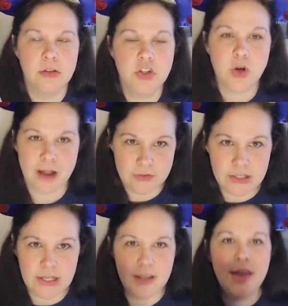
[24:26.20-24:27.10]

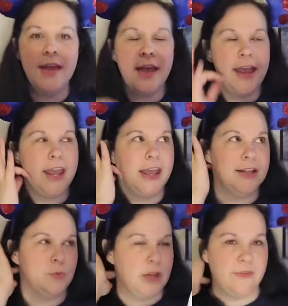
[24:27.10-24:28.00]
traveling,
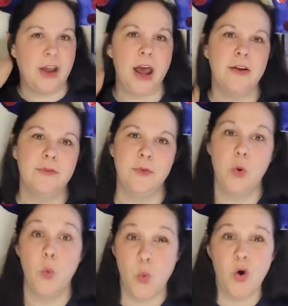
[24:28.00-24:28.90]
and we have kind of
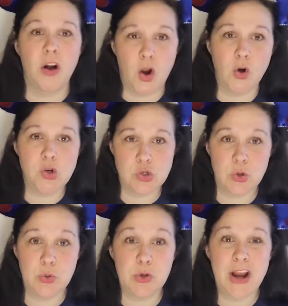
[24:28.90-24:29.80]
worn our
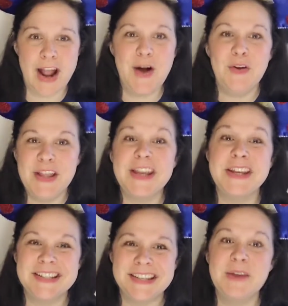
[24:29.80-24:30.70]
stroller out. Like
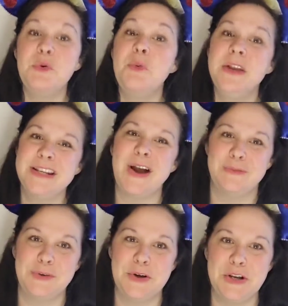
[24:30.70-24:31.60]
it will be time
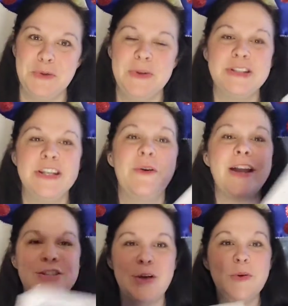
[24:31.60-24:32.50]
for a new one. So
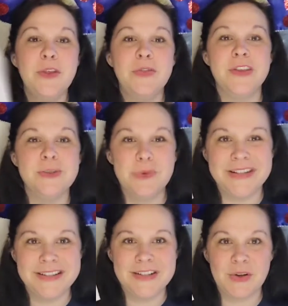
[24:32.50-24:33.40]
I don't know that this will
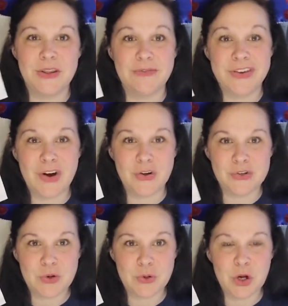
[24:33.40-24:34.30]
necessarily fit our
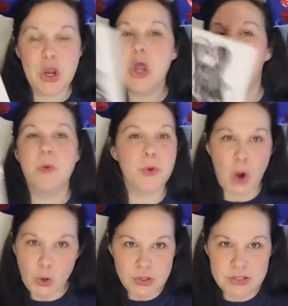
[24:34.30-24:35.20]
stroller, but
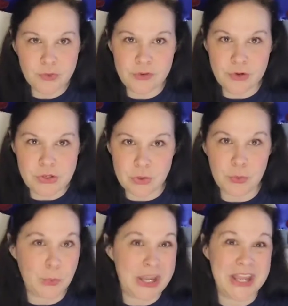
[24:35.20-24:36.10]
regardless of whatever
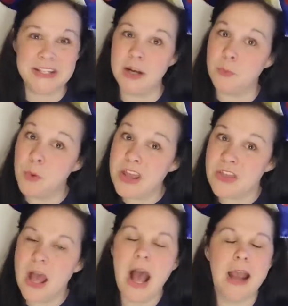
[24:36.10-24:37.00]
stroller we end up with,
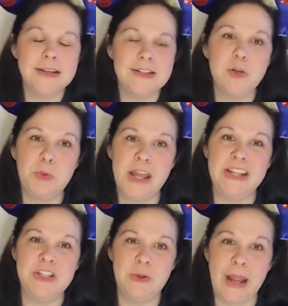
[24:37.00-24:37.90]
I still
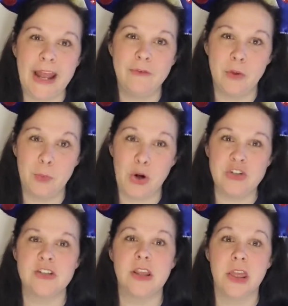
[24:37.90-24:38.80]
plan to have and
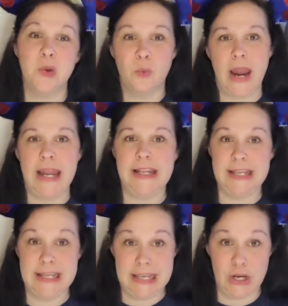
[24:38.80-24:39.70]
purchase the
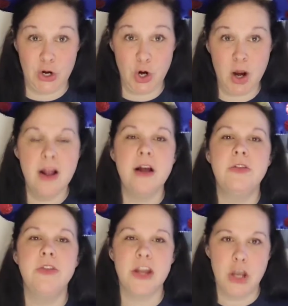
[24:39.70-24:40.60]
rain gear
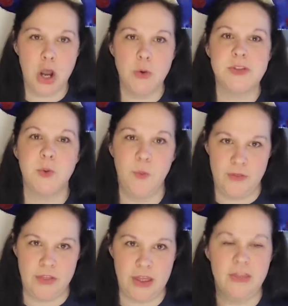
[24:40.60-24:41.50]
that goes
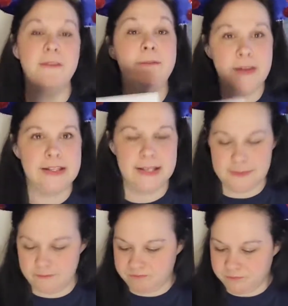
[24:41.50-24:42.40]
with it, that fits
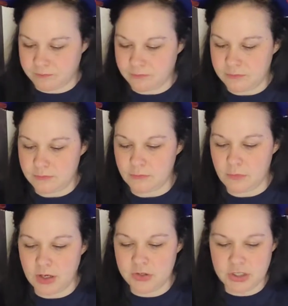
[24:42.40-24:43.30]
it.
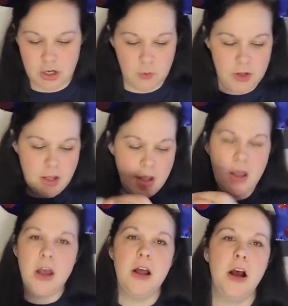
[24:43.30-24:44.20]
So
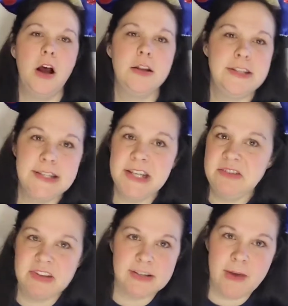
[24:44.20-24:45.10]
Disney,
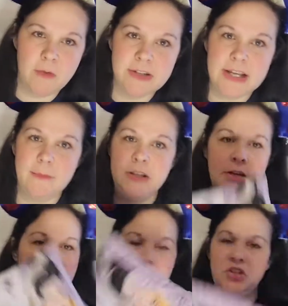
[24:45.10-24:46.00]
doesn't matter what time of
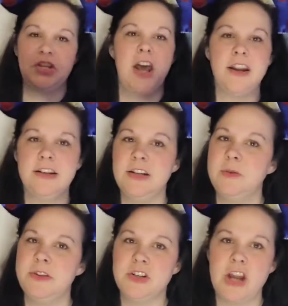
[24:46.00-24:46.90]
year, you just got to deal
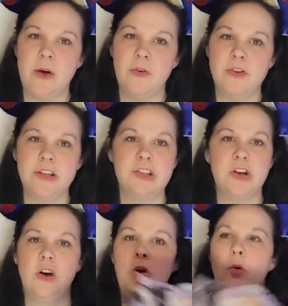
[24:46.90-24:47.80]
with the showers.
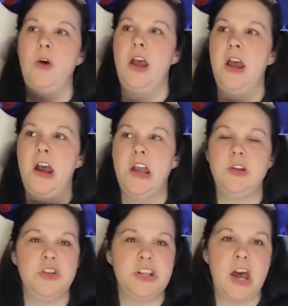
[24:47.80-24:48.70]
So
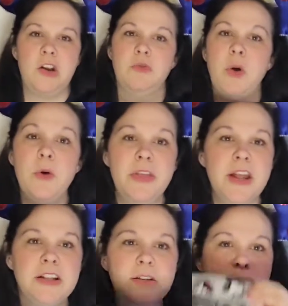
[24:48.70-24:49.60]
you just got to roll with
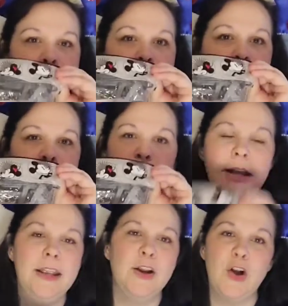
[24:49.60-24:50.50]
it. Put your
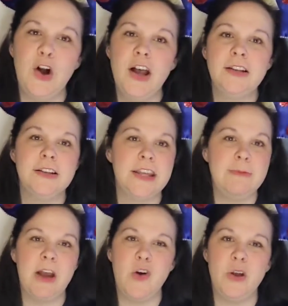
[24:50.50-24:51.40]
rain gear on,
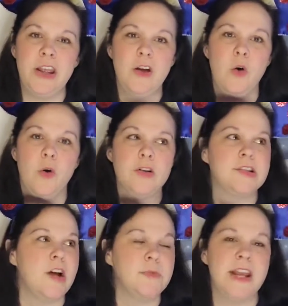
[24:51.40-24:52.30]
keep going, or
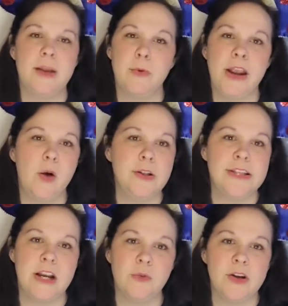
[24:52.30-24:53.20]
stop, take a break, go
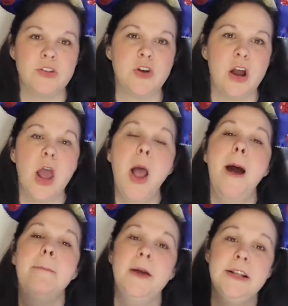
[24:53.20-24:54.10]
inside a restaurant.
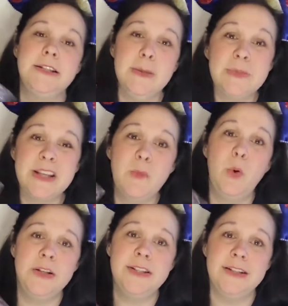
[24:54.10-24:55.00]
But a tip
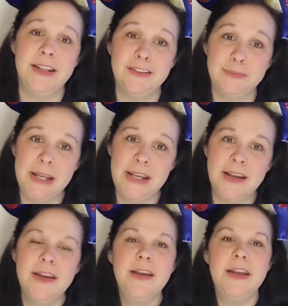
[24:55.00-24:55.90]
someone did give me,
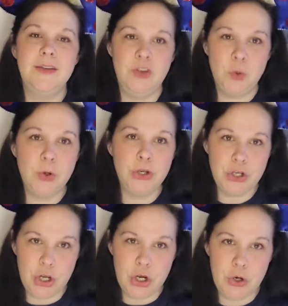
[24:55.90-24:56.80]
if you're going
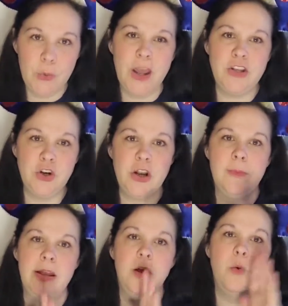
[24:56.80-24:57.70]
to go and you're going to
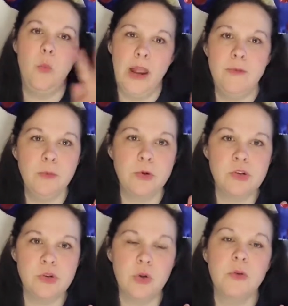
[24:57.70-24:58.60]
be away from your
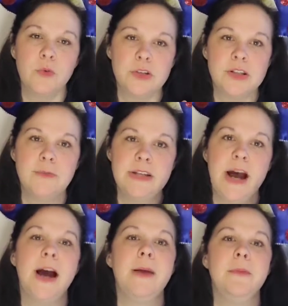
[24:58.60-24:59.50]
stroller for some
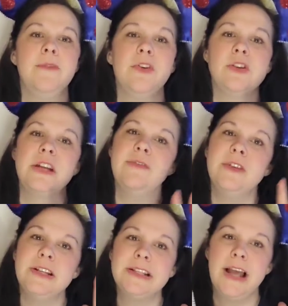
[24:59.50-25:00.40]
time, if there's
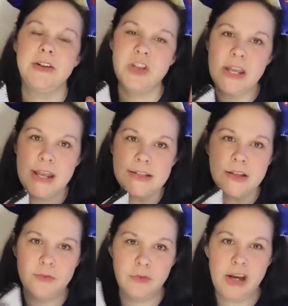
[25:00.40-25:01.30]
even a slight chance
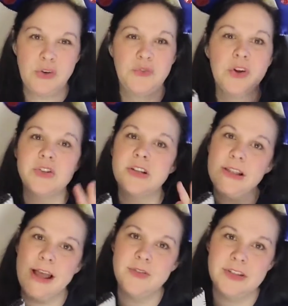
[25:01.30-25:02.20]
of rain or if there's
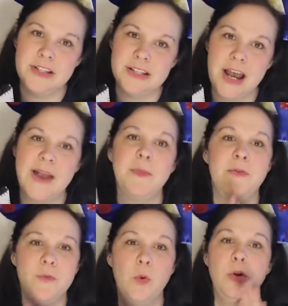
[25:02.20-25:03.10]
clouds in the sky,
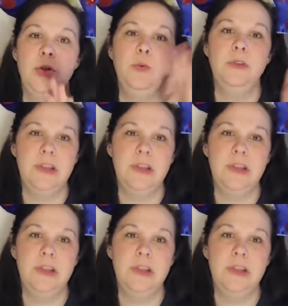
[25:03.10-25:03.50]
before you